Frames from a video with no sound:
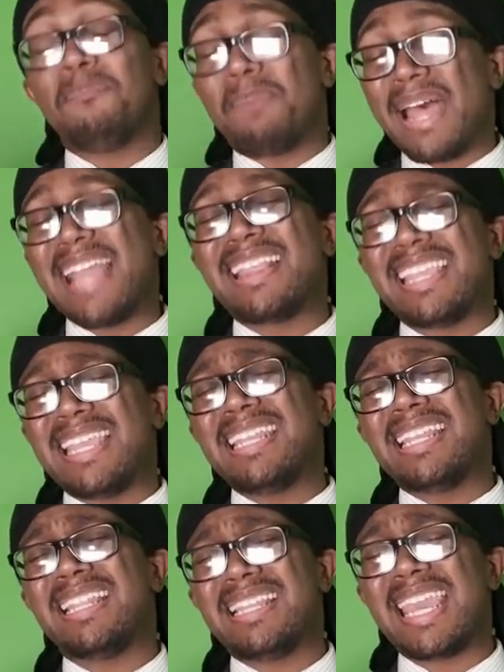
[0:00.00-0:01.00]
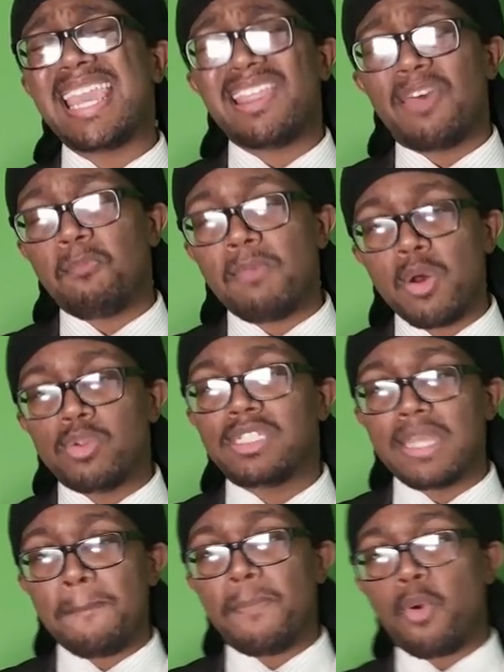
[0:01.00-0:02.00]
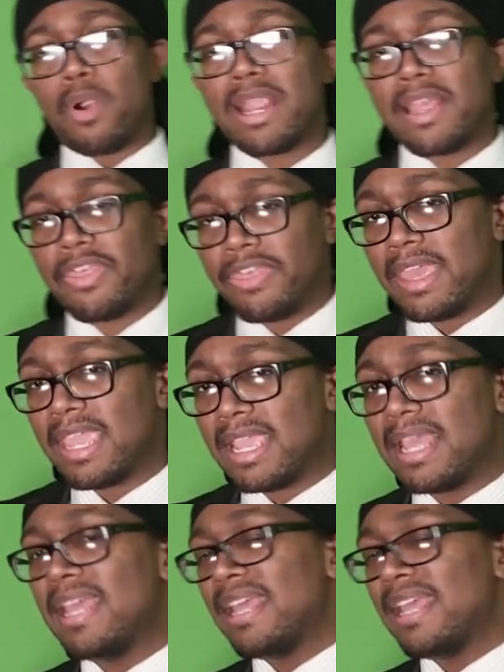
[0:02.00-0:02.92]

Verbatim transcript: But at the end of the day, the most important thing